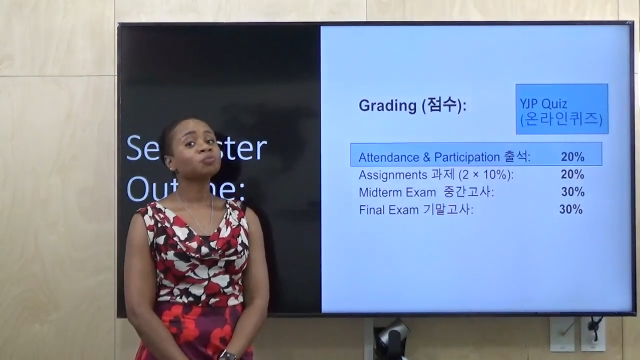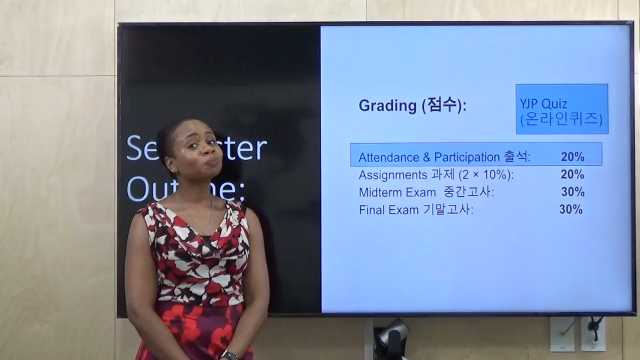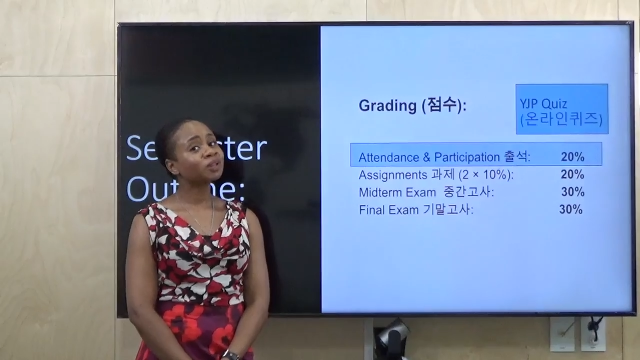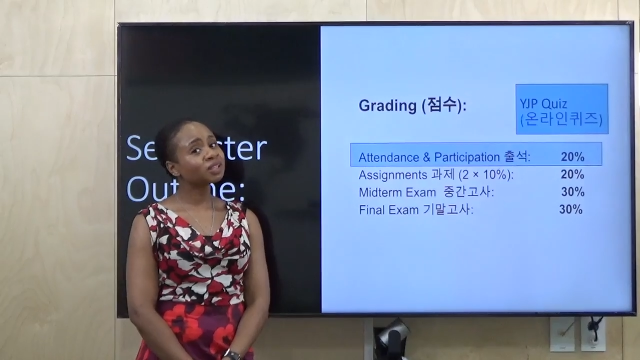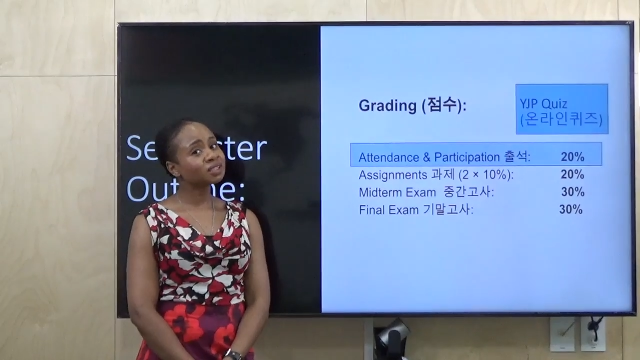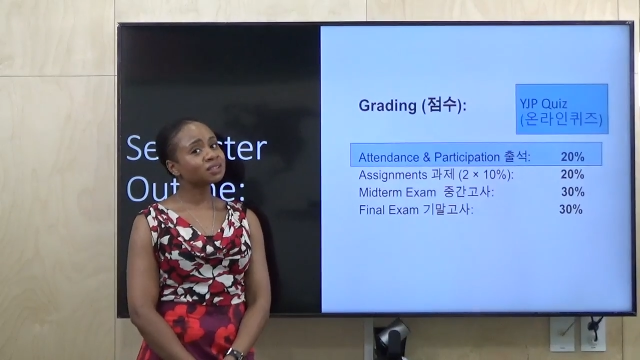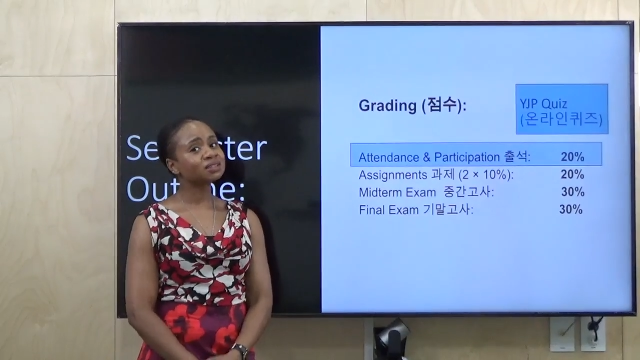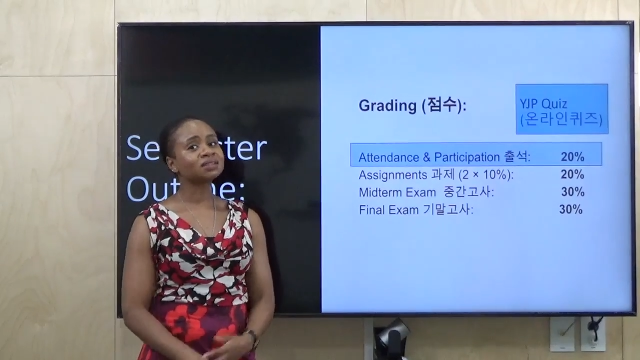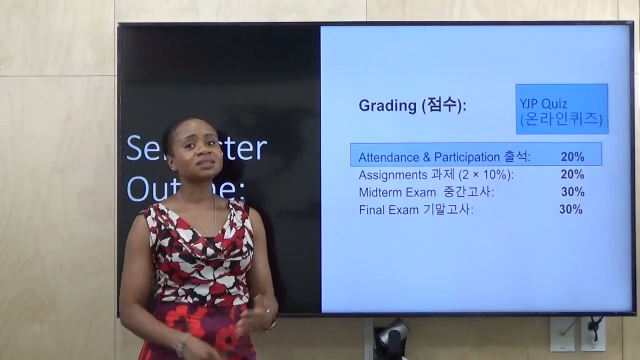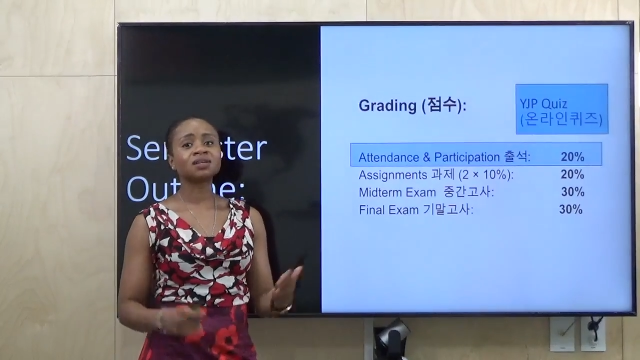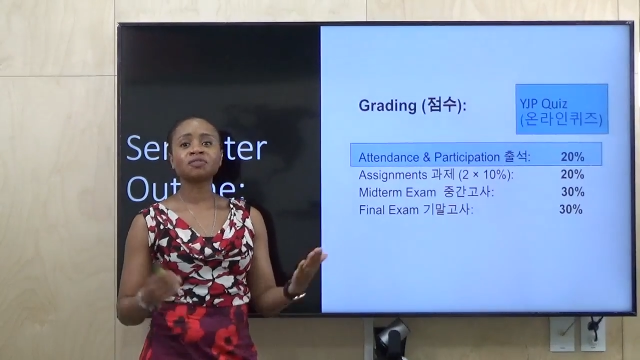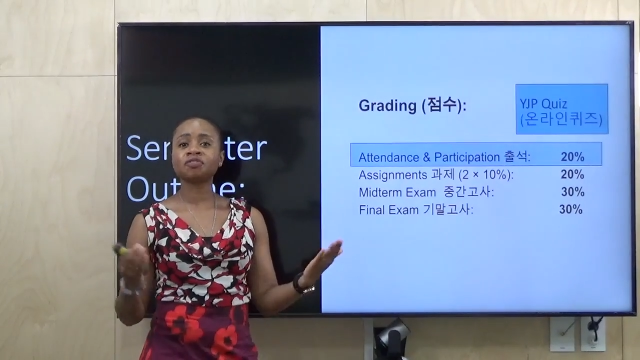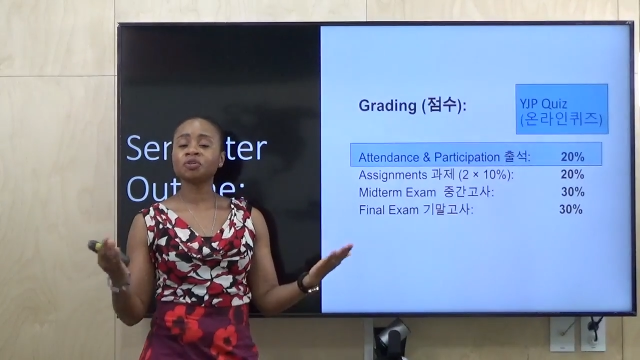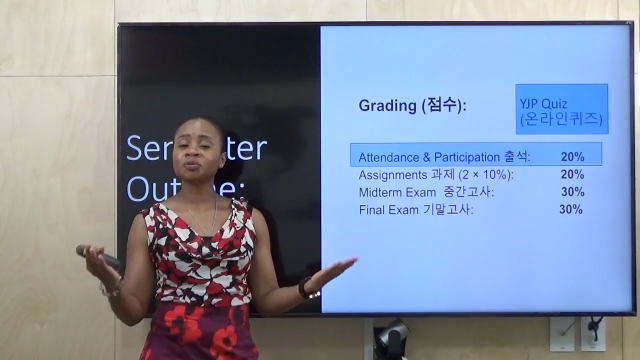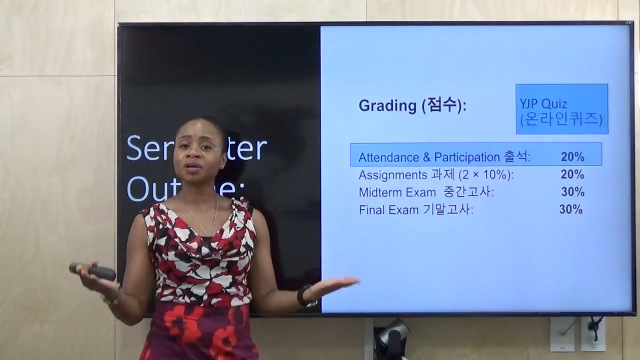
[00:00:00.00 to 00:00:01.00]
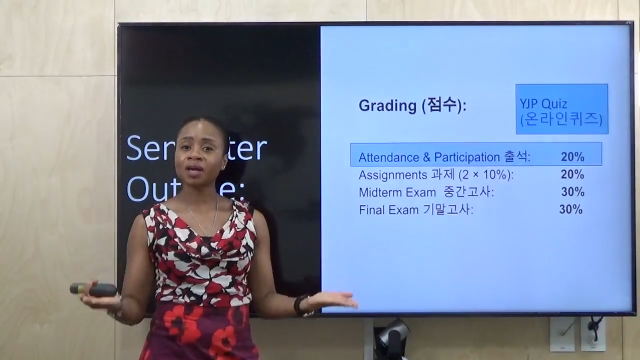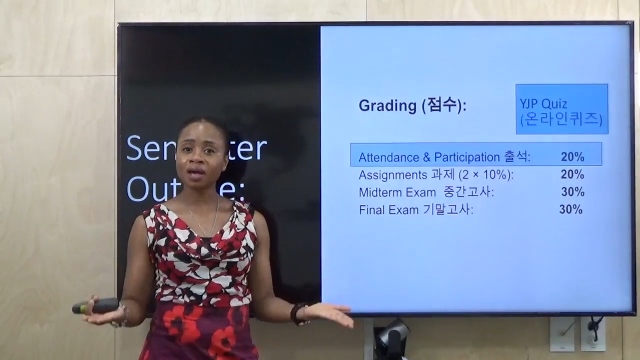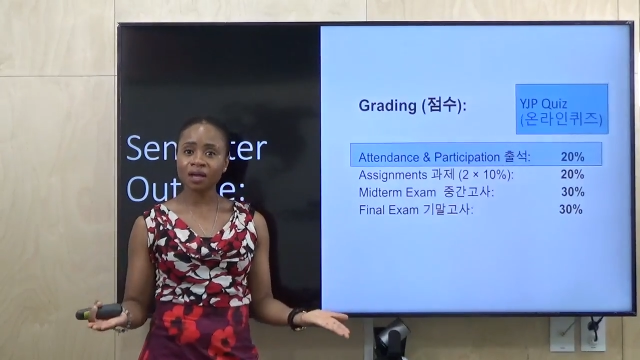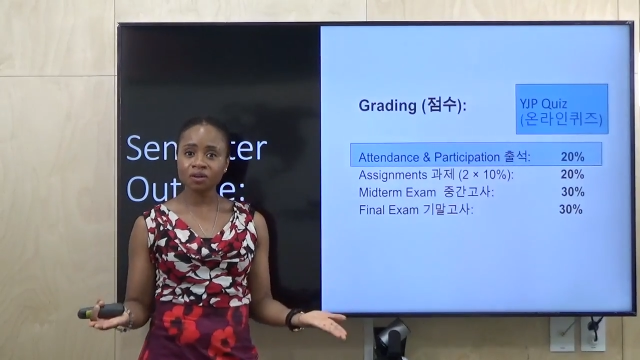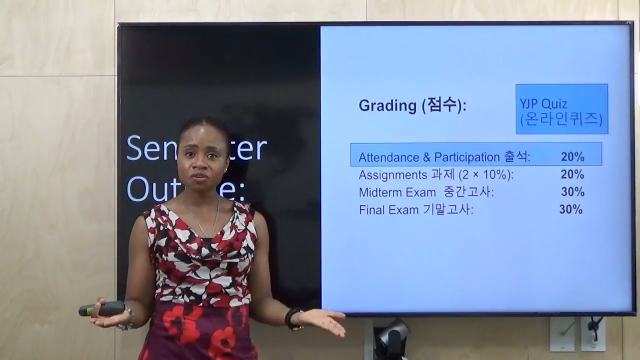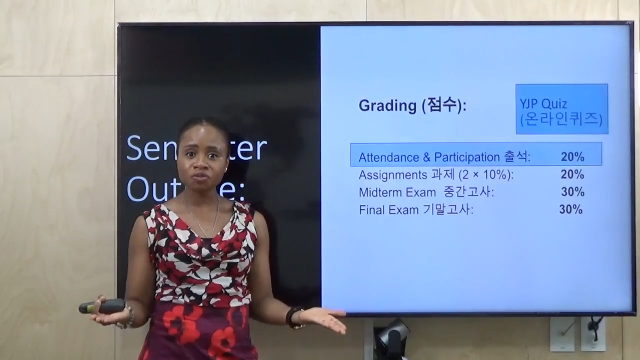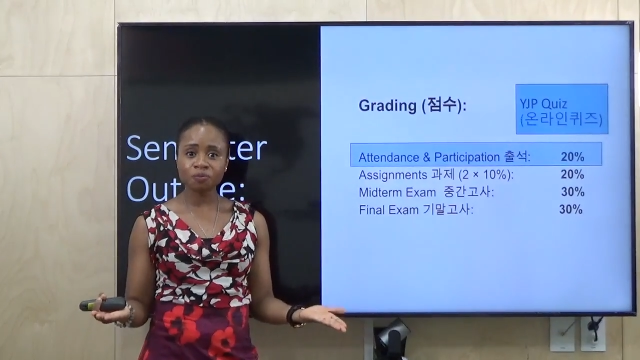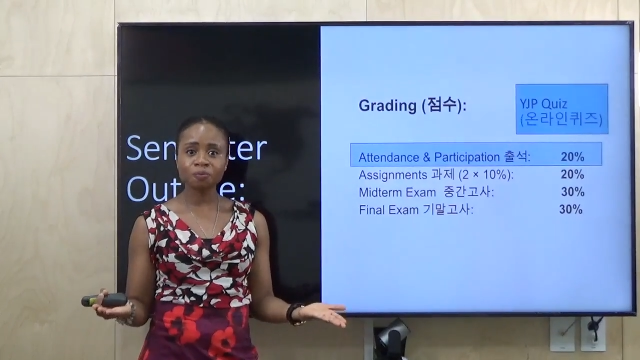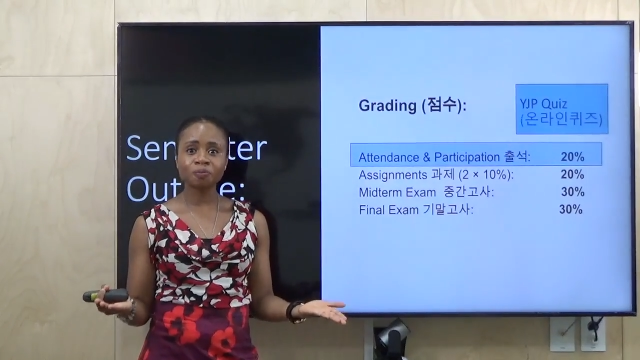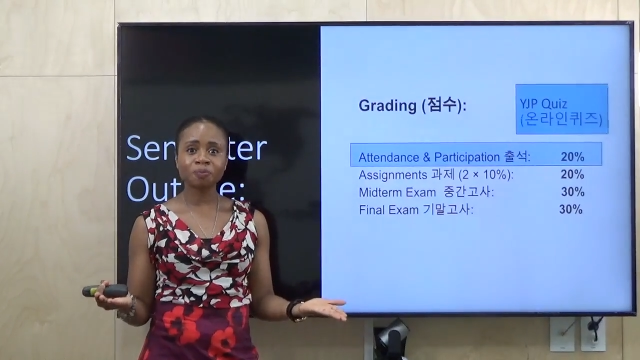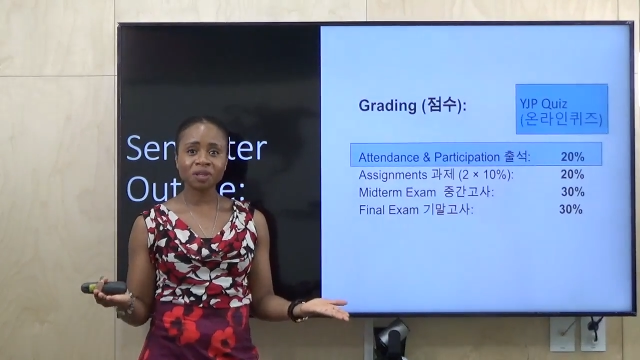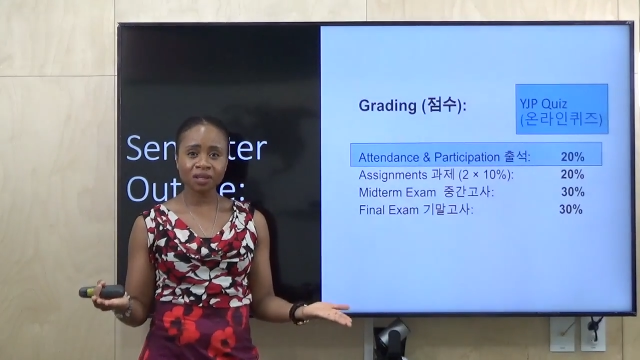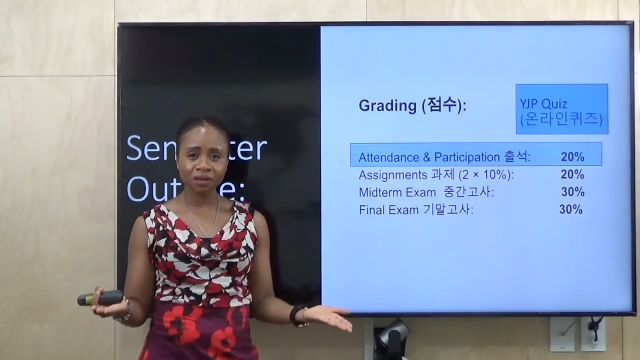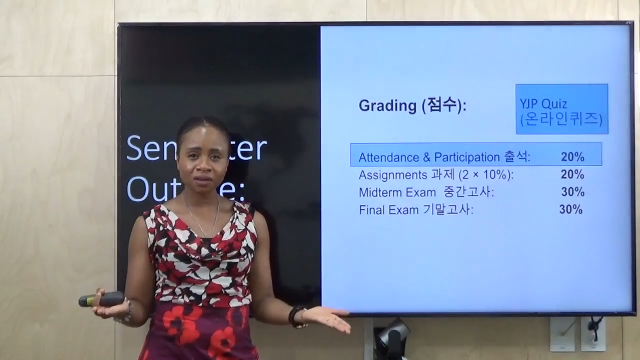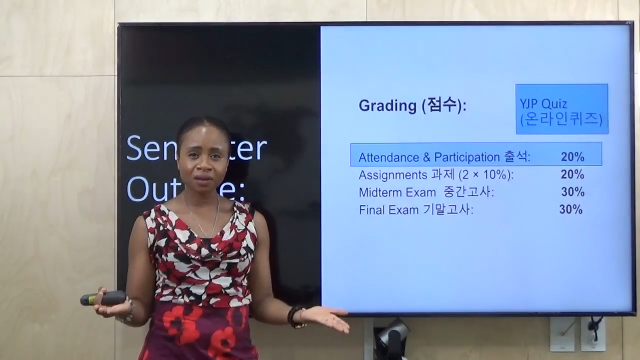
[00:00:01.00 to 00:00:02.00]
Please, if you can't
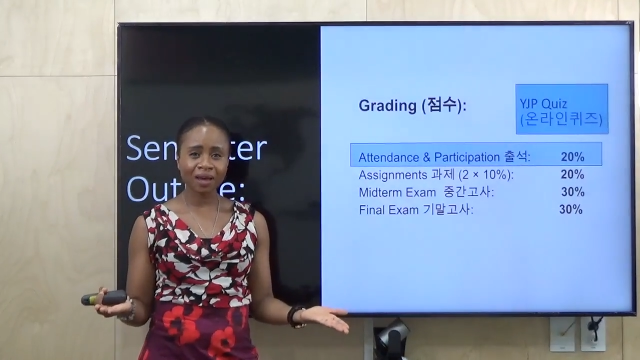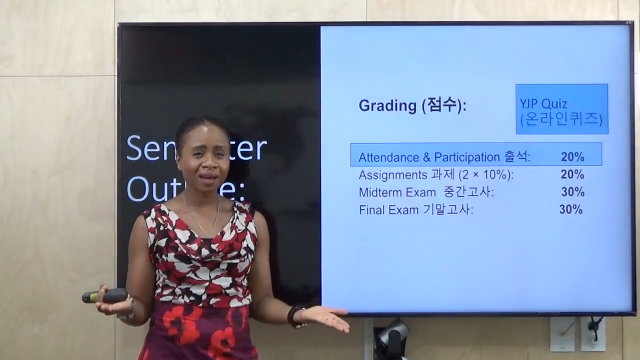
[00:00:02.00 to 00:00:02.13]
be